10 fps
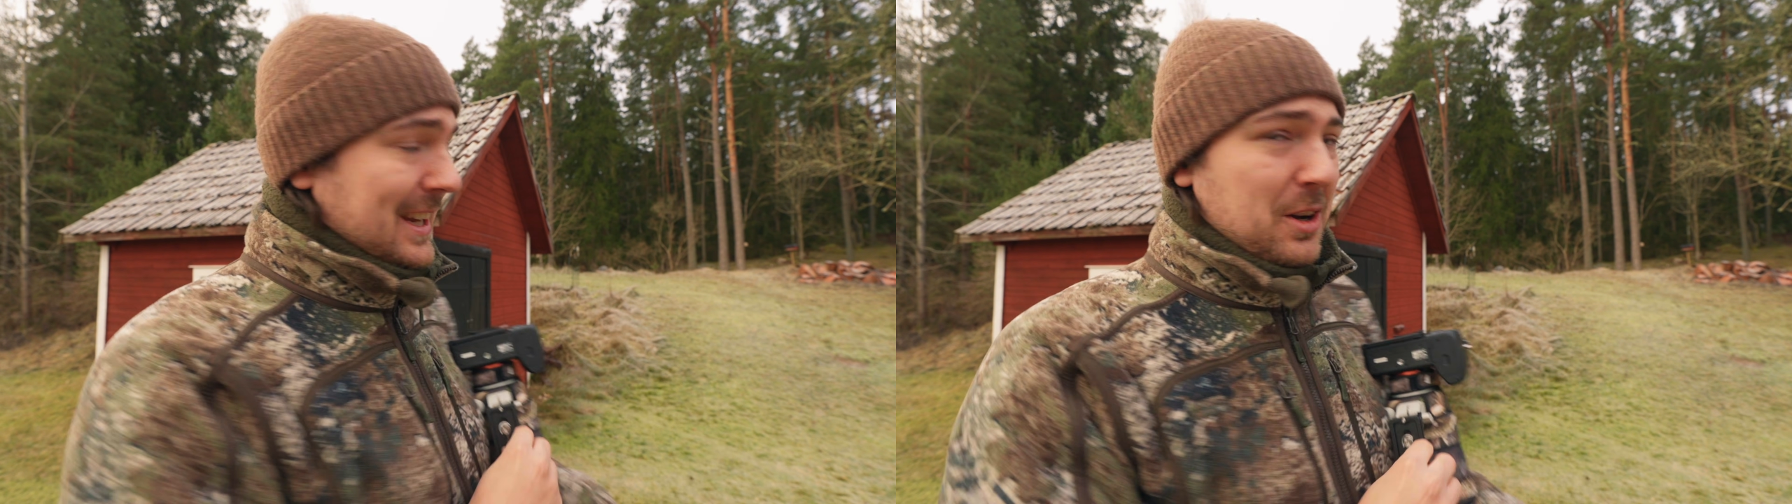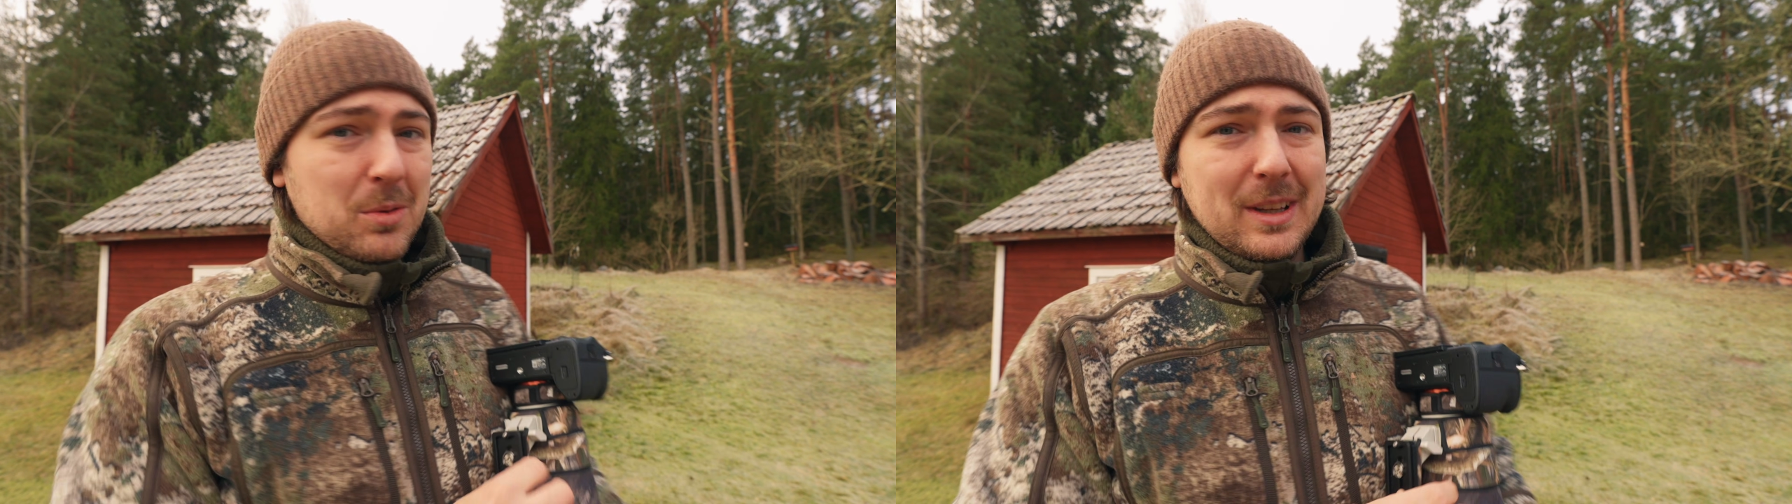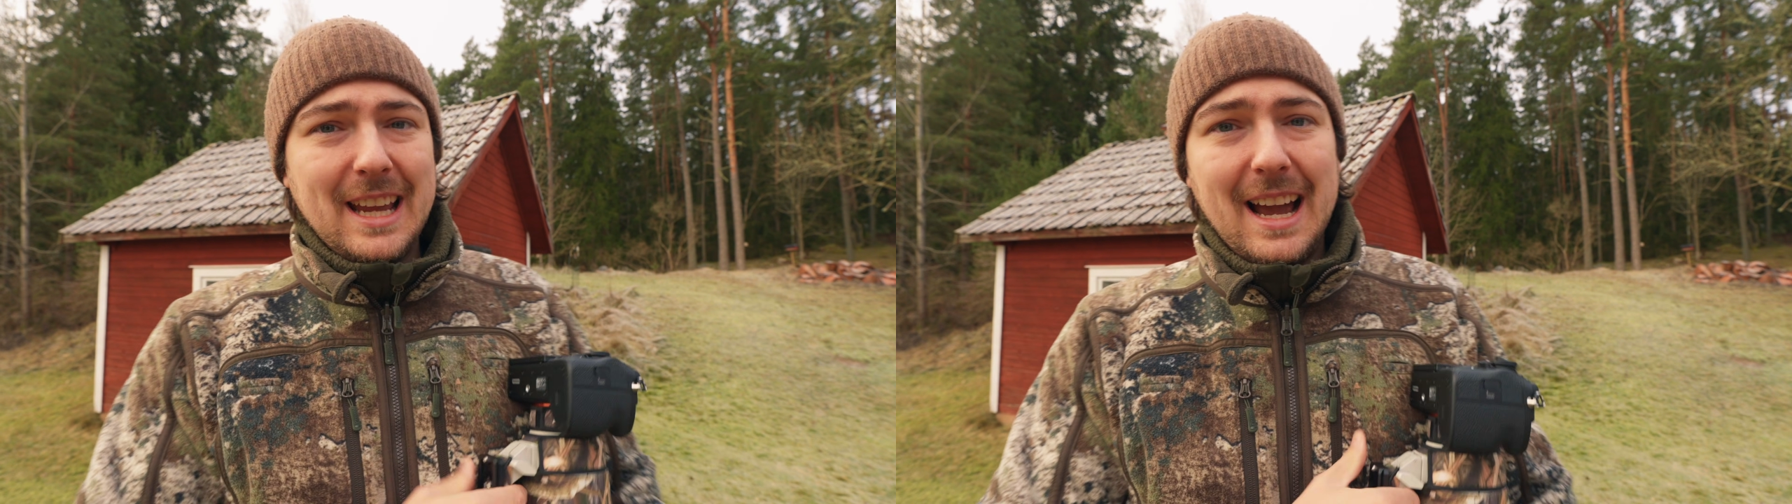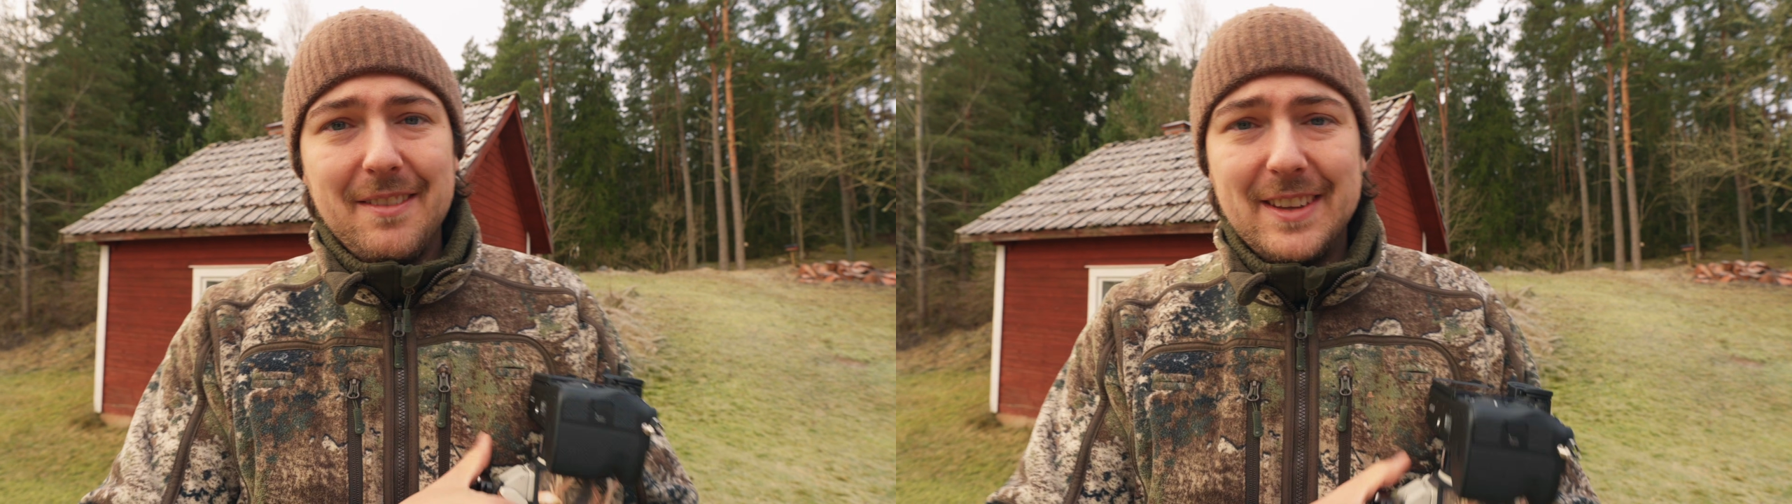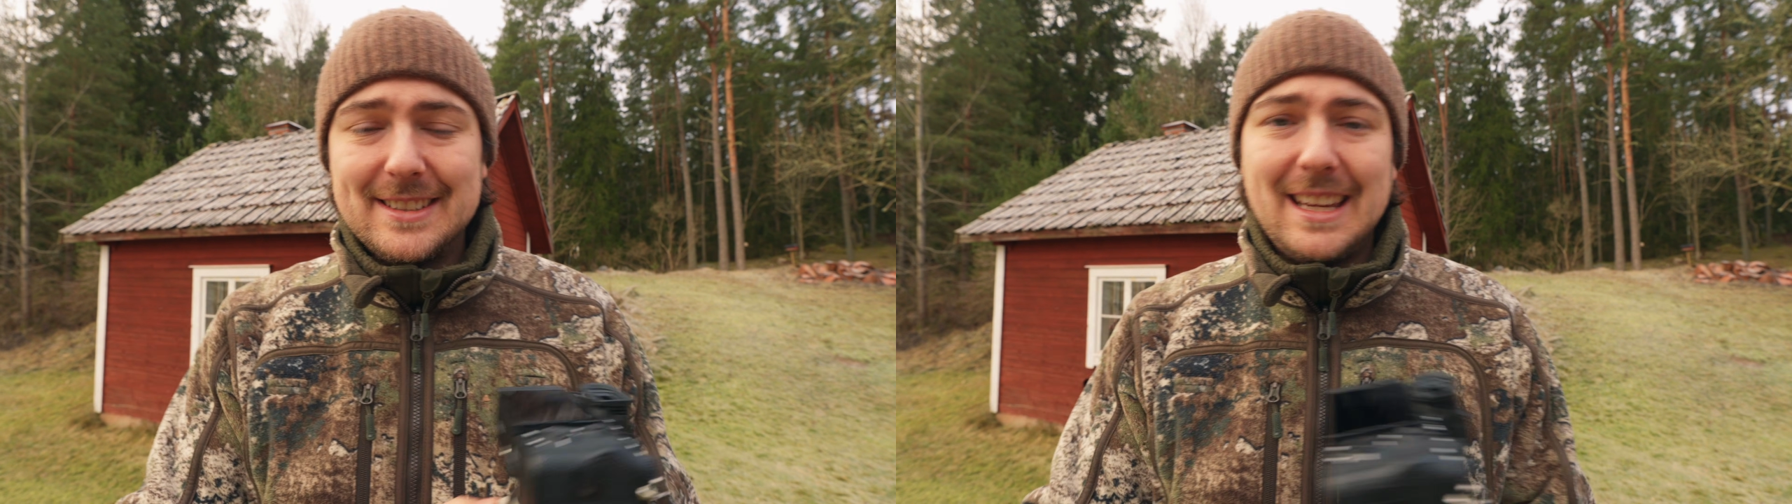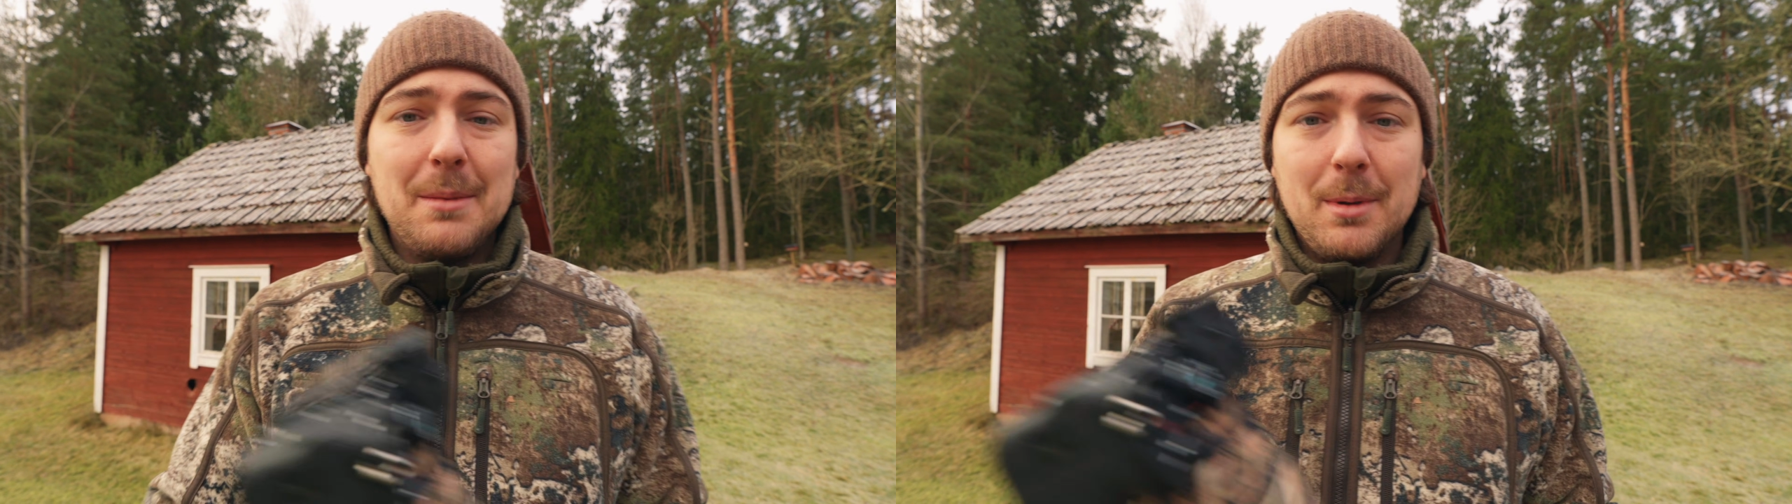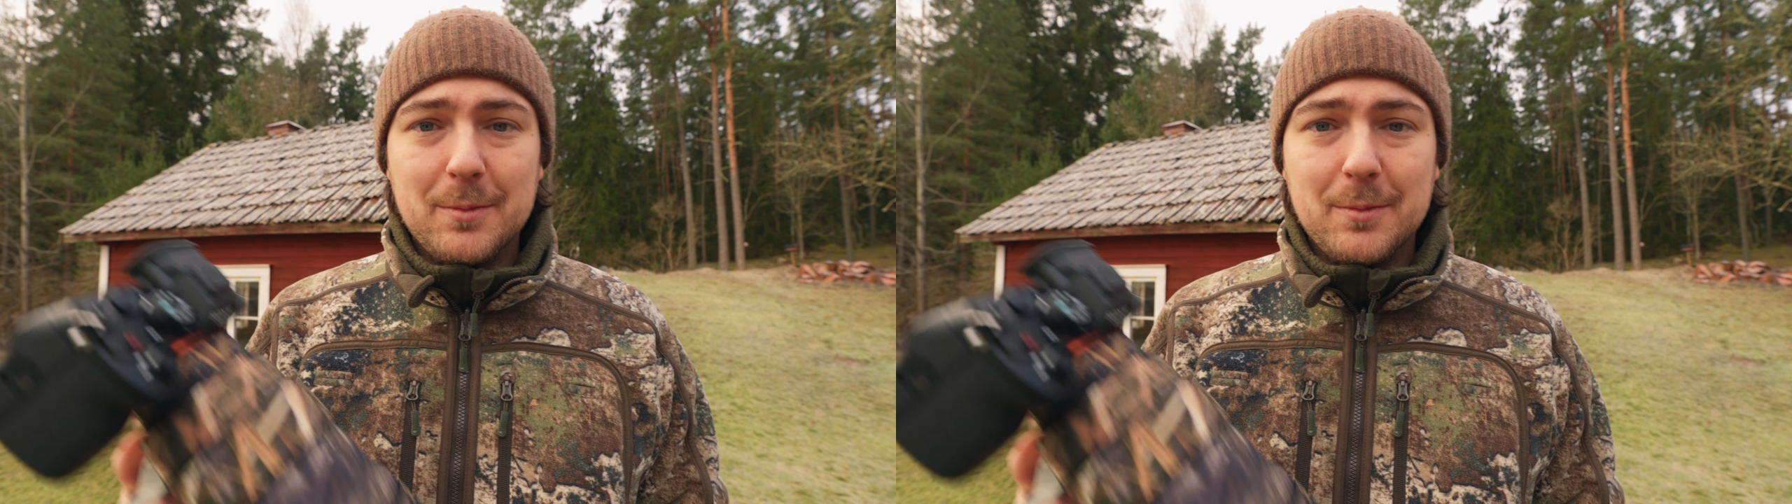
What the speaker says: only have this camera